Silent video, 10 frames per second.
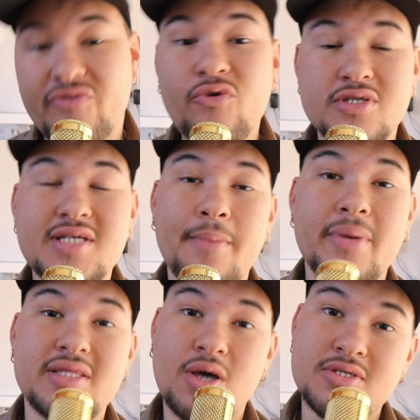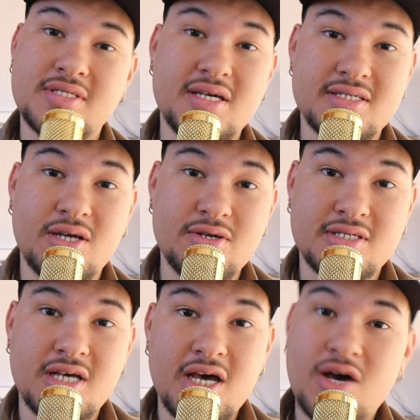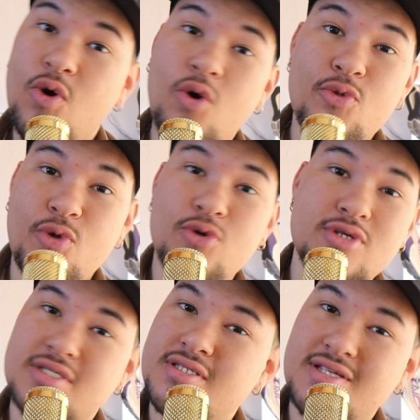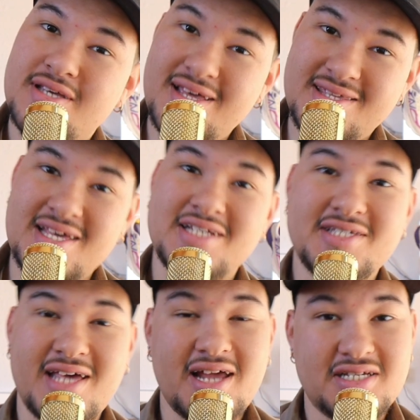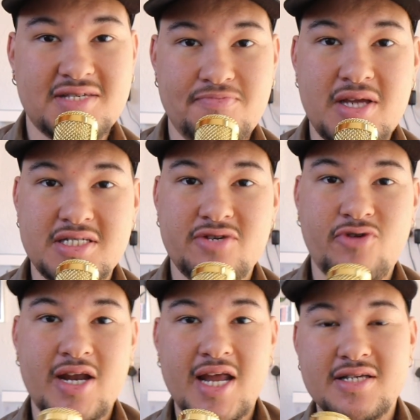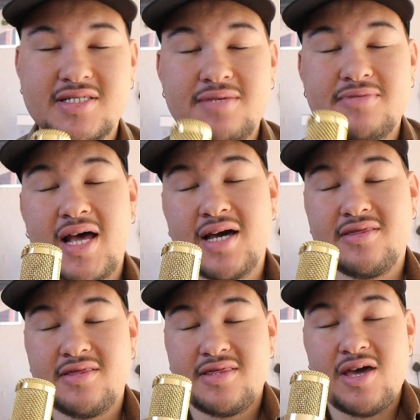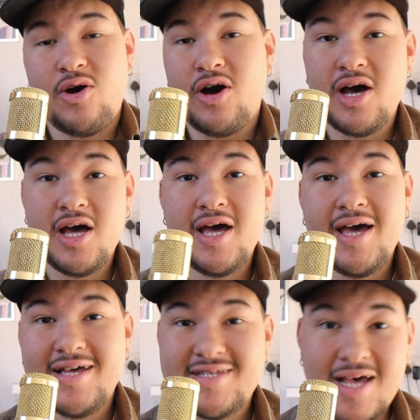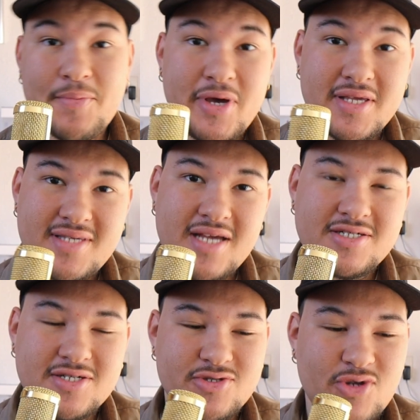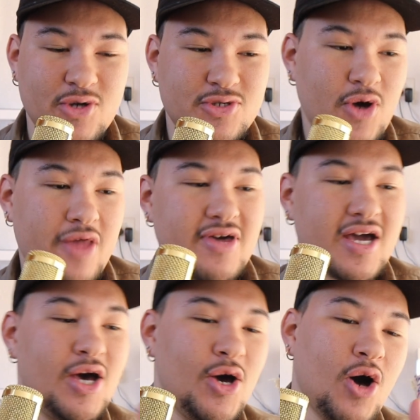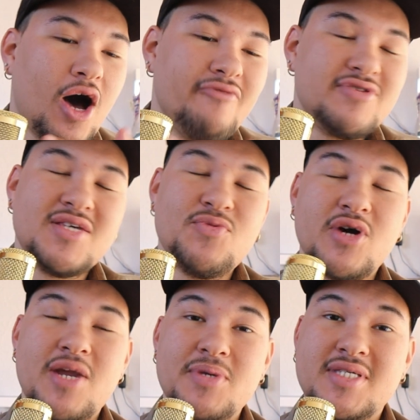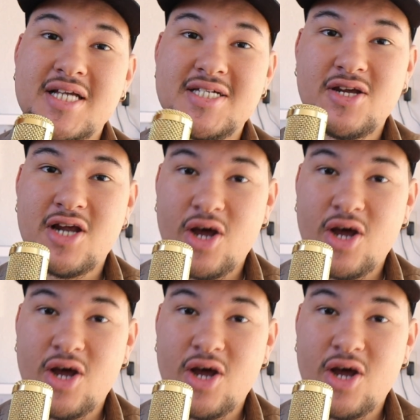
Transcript: for summer. Those things, all those essentials that I just mentioned right now seems like there are summer essentials, so I think obviously we're going to be touching on a